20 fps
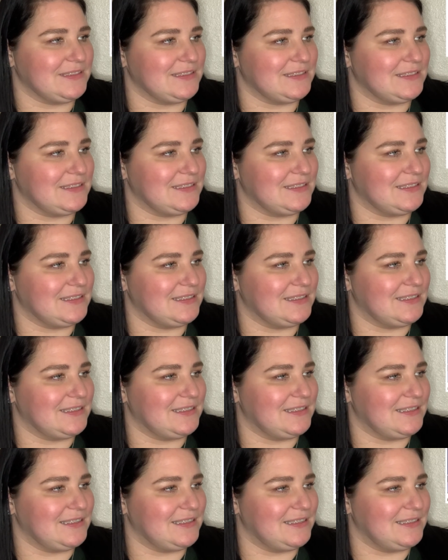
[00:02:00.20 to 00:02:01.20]

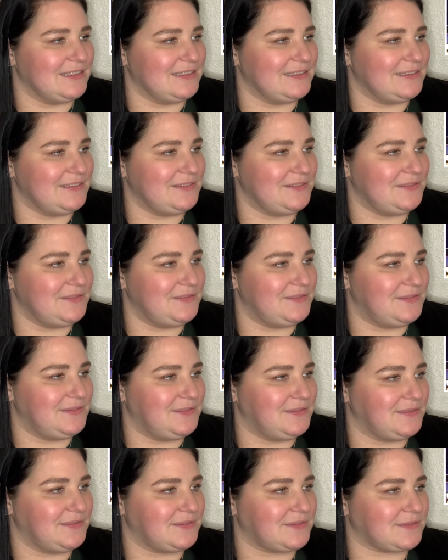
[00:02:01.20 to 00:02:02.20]

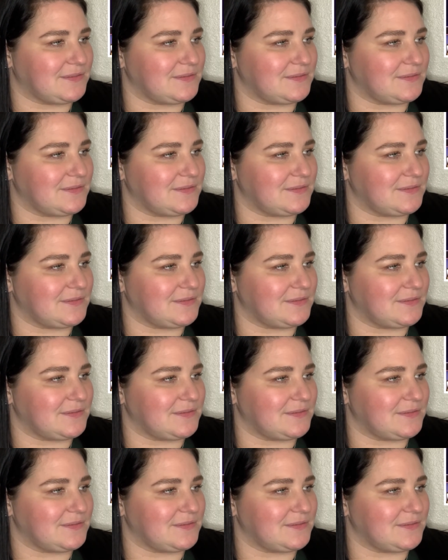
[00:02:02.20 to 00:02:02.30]
Nobody speaks.